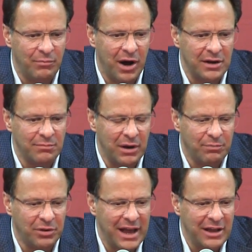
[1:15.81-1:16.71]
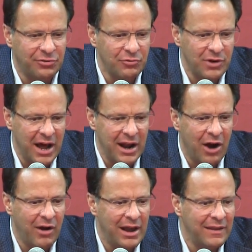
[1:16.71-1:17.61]
but playing through it on
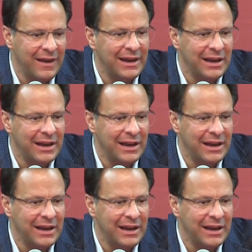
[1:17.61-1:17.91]
our end and then